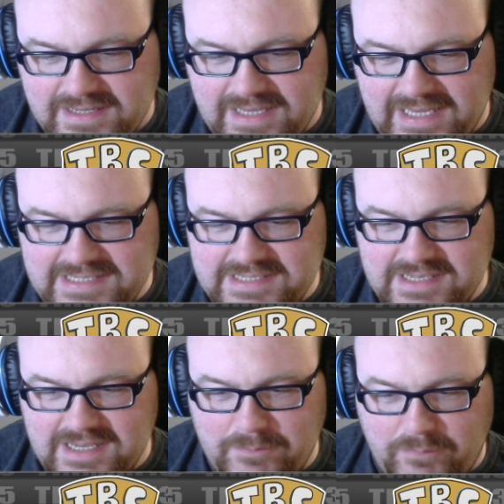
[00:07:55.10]
is
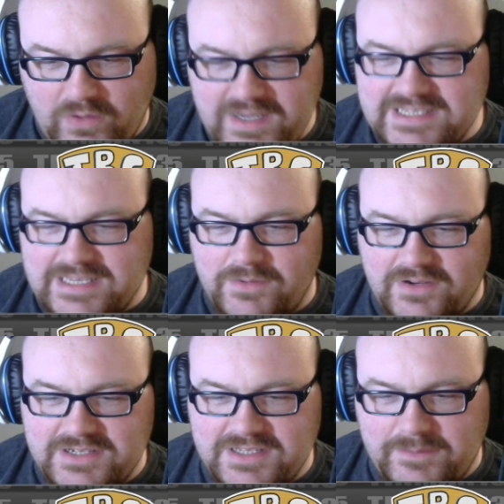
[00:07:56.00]
pretty similar
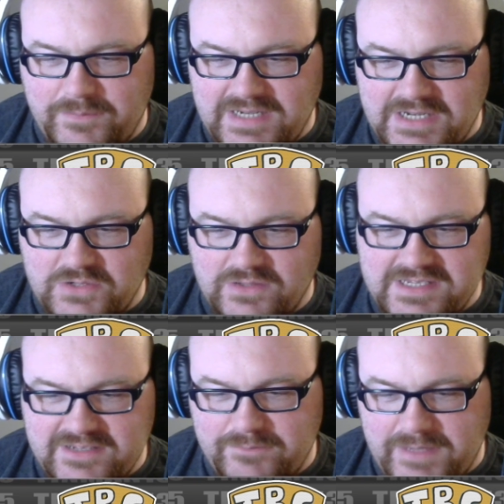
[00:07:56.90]
to the potential list
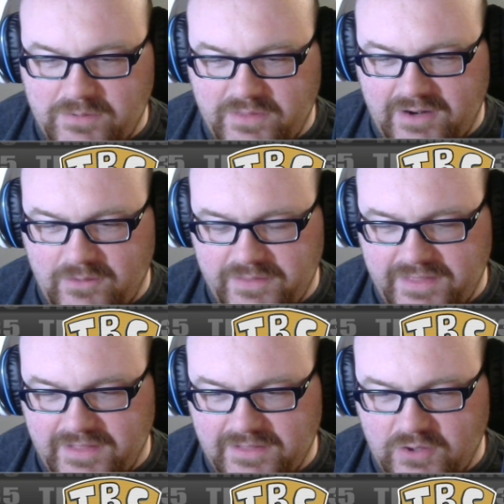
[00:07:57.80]
of people that are within
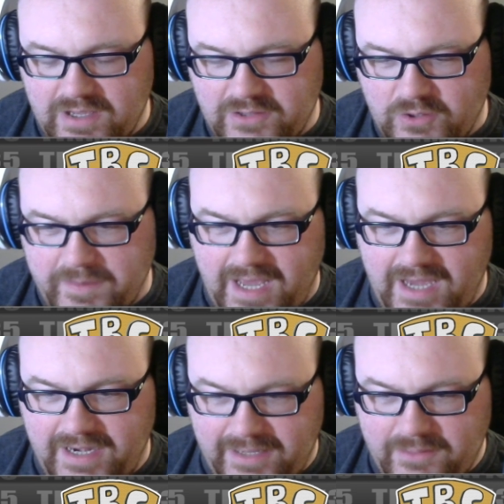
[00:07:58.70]
the
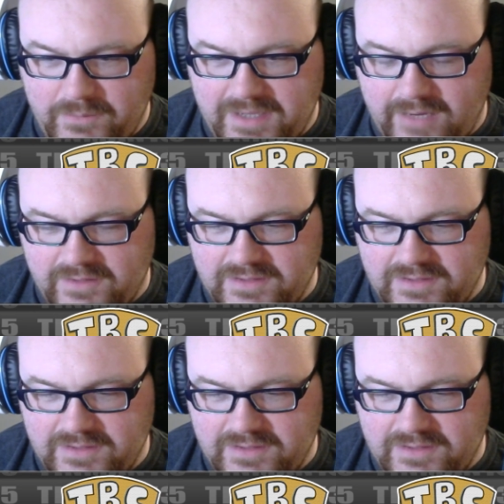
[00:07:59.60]
Illuminati that we covered